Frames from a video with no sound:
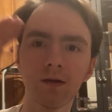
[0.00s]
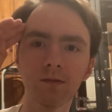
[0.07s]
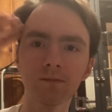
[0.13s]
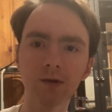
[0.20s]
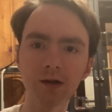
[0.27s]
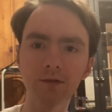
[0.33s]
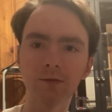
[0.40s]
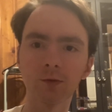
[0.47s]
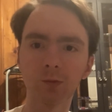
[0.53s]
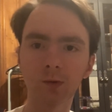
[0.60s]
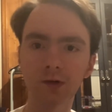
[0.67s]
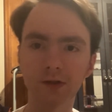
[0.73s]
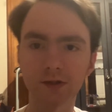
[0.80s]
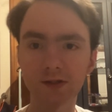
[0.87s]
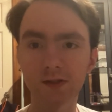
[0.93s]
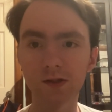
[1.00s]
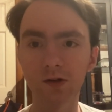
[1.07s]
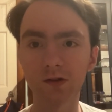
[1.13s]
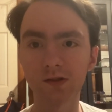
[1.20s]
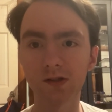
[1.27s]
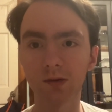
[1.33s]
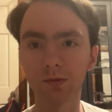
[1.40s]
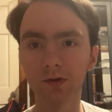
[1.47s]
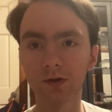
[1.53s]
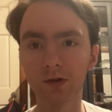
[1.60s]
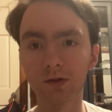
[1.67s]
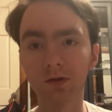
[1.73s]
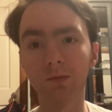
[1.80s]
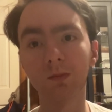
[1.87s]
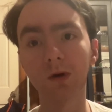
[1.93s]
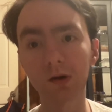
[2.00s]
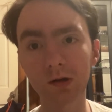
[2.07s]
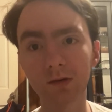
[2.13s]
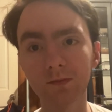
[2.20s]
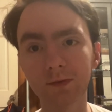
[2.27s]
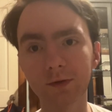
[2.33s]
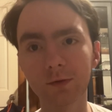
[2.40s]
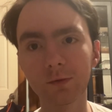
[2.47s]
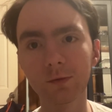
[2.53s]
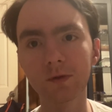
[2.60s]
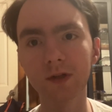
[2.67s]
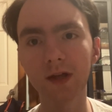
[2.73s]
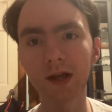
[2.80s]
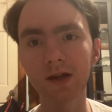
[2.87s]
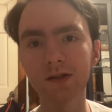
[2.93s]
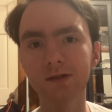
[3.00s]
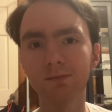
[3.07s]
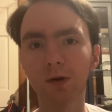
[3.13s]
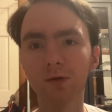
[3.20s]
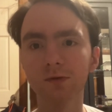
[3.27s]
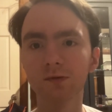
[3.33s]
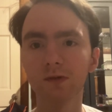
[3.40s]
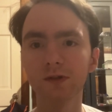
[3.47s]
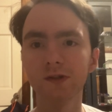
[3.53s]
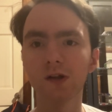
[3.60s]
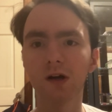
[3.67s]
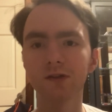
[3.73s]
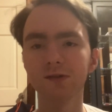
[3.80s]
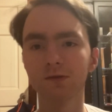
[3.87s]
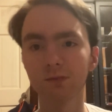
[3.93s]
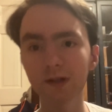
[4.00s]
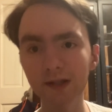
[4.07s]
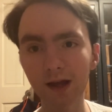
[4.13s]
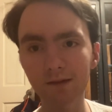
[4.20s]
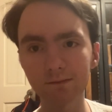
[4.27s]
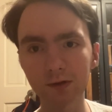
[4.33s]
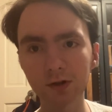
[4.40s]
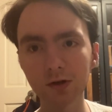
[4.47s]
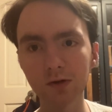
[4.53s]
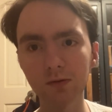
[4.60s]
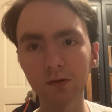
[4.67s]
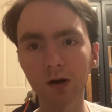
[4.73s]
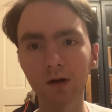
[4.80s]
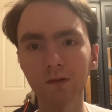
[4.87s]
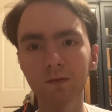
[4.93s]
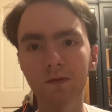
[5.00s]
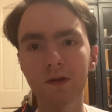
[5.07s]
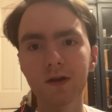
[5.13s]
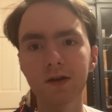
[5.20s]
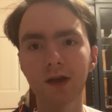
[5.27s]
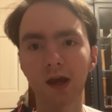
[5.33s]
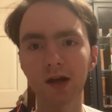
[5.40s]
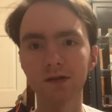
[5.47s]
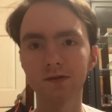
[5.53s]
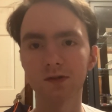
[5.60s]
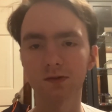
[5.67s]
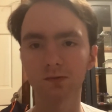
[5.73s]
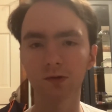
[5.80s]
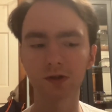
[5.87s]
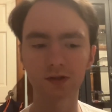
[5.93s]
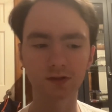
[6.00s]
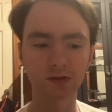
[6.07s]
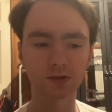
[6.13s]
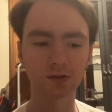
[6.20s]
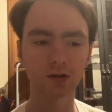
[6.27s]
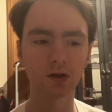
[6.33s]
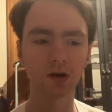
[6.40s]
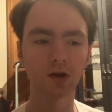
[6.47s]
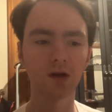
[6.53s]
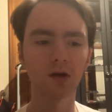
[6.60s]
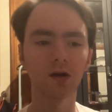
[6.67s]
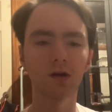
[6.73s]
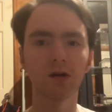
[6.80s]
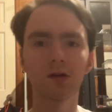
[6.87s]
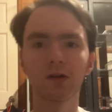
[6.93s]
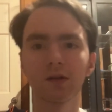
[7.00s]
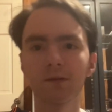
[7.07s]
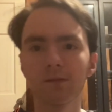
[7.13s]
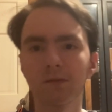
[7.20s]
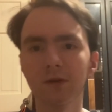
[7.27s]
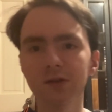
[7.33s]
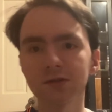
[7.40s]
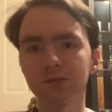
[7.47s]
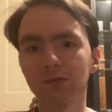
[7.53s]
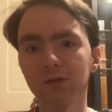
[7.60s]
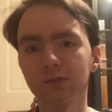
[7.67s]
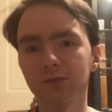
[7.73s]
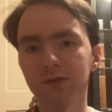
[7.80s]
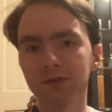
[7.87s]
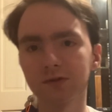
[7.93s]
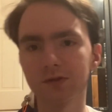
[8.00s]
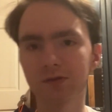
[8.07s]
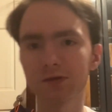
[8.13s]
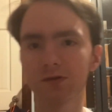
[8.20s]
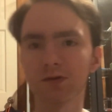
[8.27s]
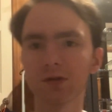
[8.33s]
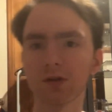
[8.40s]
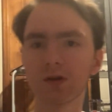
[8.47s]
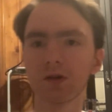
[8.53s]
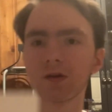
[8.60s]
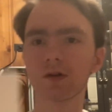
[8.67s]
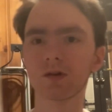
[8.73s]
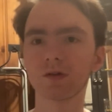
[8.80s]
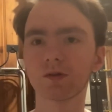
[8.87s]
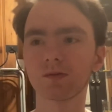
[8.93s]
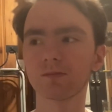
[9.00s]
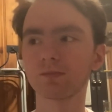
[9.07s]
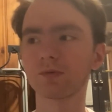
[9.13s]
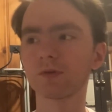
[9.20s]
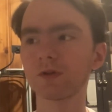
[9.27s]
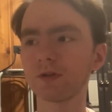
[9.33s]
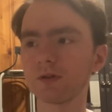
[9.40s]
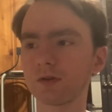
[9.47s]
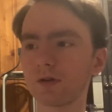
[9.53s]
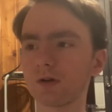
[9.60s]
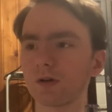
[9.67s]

Hey everyone, it's CR7 here, and welcome to today's post-race thoughts recap video of the Kansas race. And this one was pretty